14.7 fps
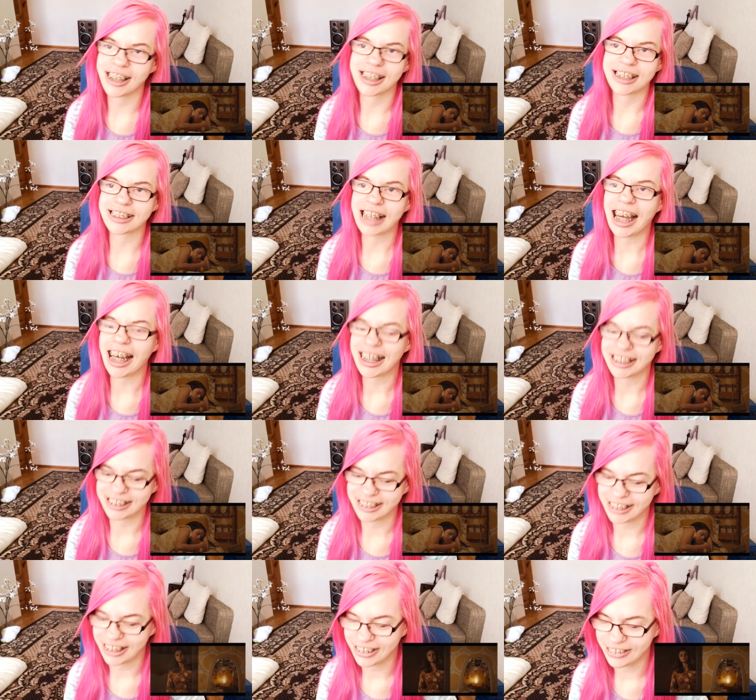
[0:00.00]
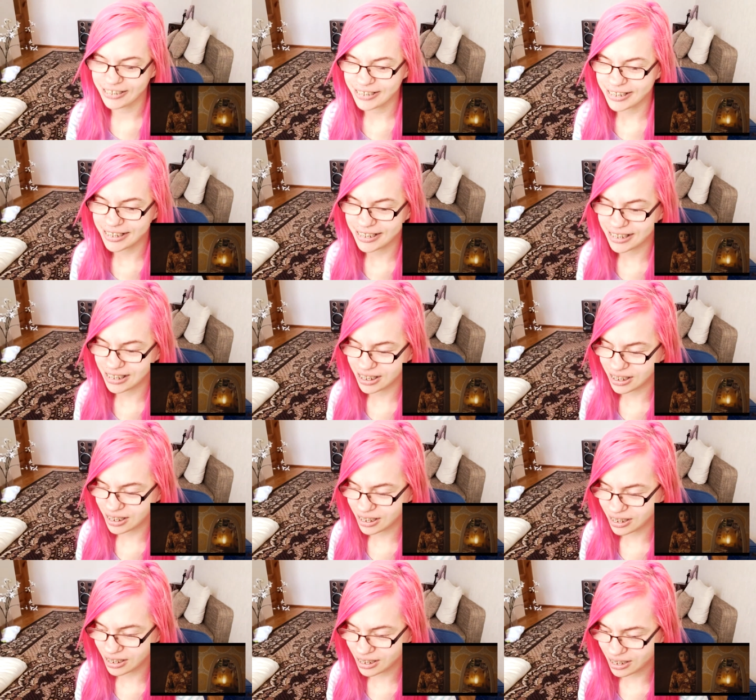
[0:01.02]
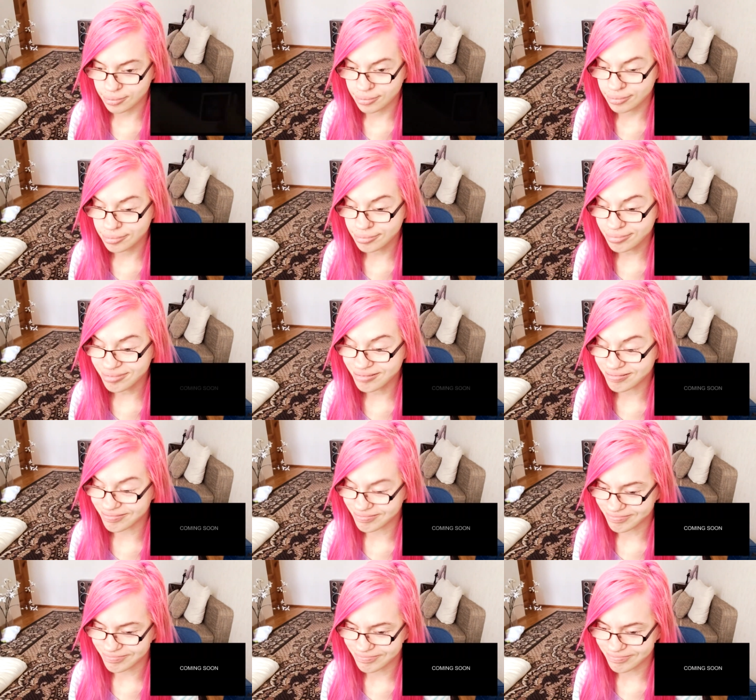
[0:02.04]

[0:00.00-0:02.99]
that this has, you know? Hmm.